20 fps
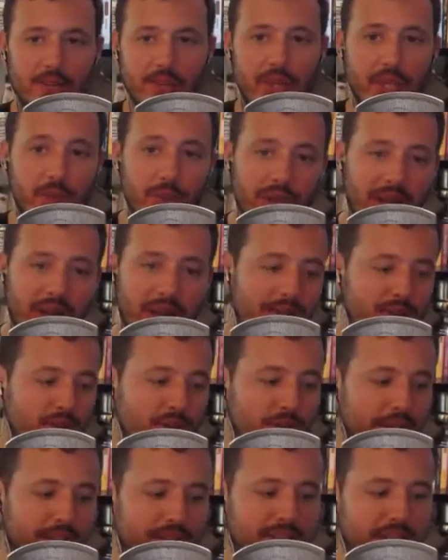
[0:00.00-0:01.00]
he would
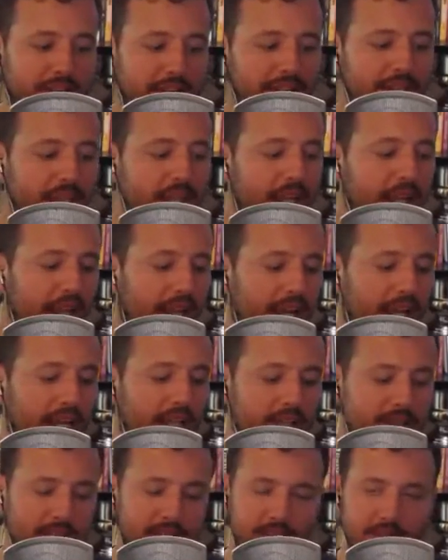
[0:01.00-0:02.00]
absolutely take
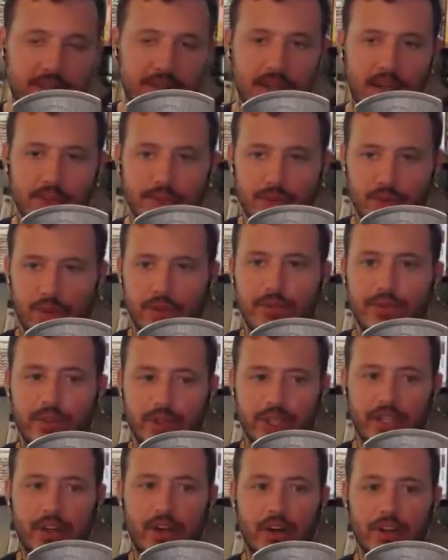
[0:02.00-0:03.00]
a Leagues Cup
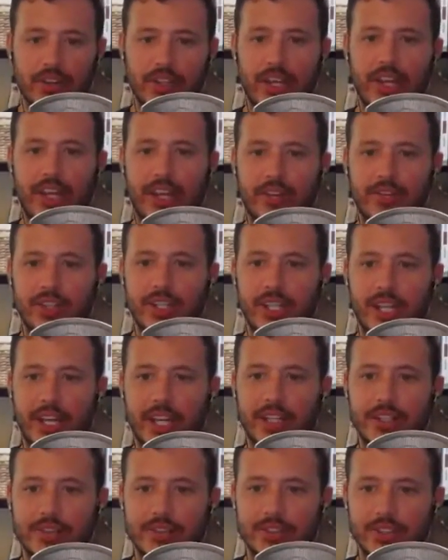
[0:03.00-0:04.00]
trophy all day, every
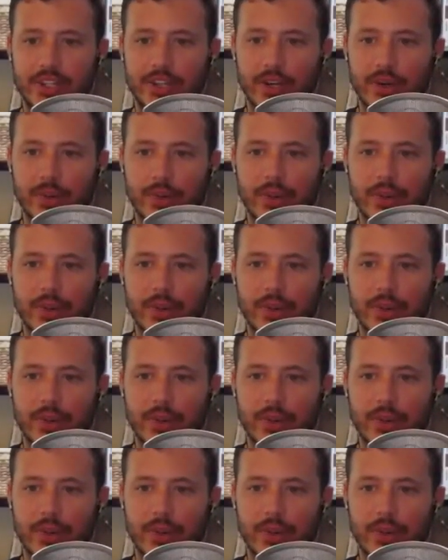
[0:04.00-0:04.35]
day. So